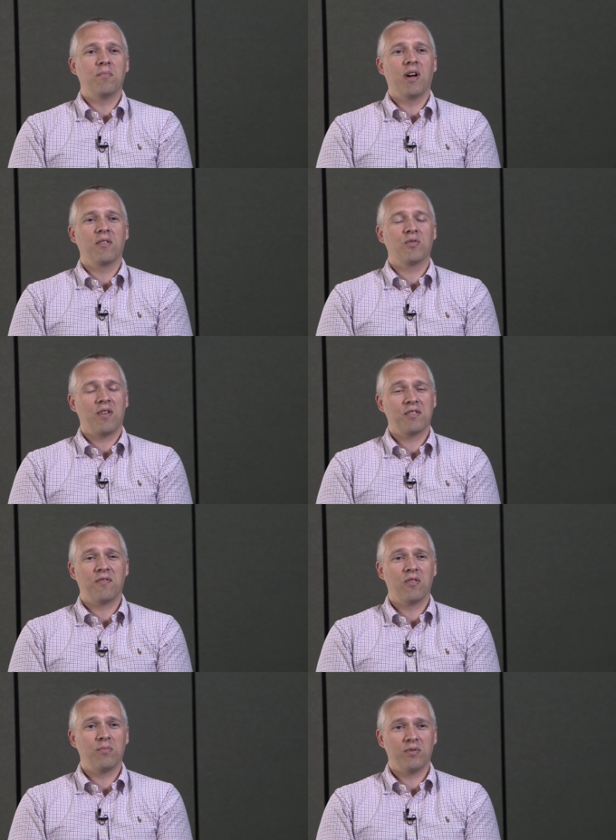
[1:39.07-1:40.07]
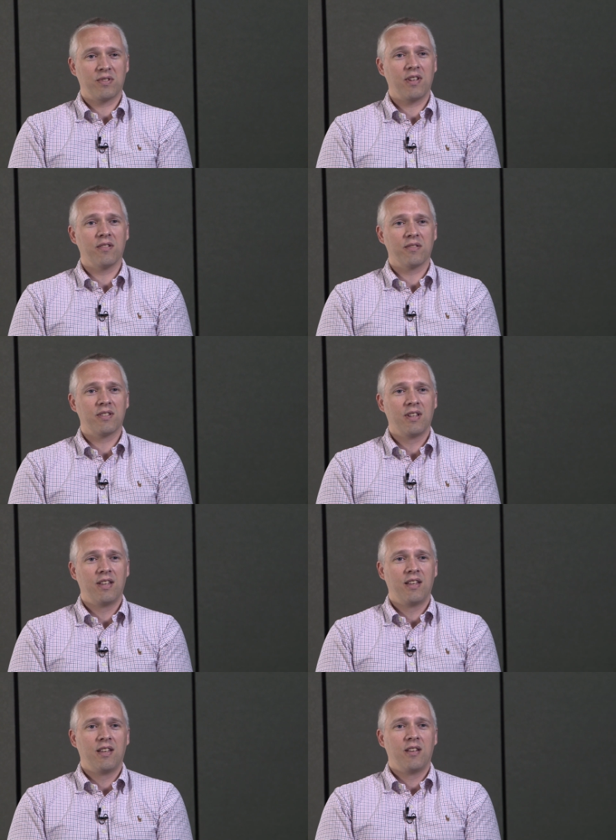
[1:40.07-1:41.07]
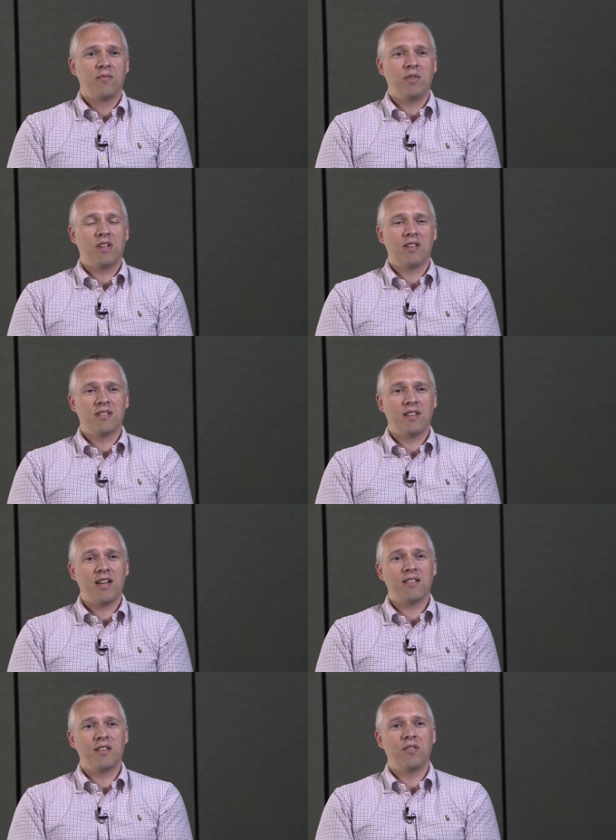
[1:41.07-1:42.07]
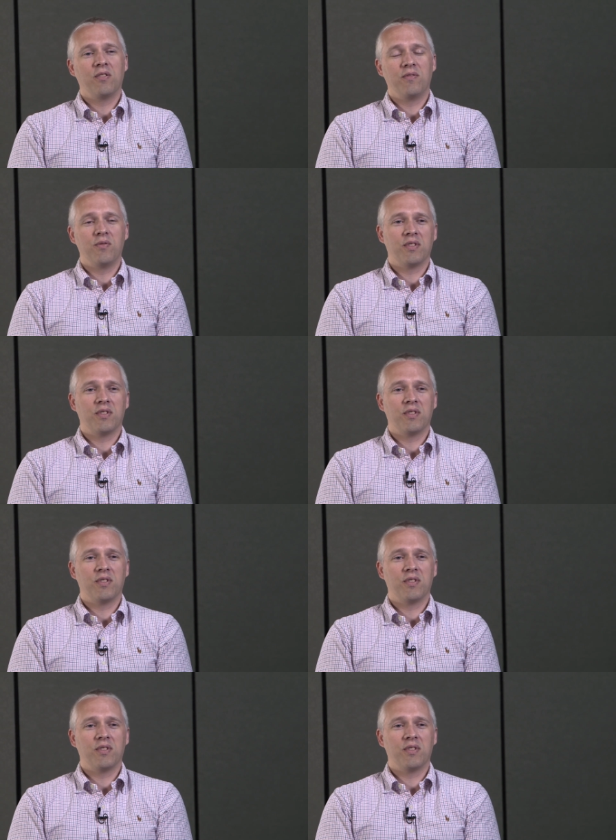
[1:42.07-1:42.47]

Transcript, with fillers: about transferable skills because the likelihood of you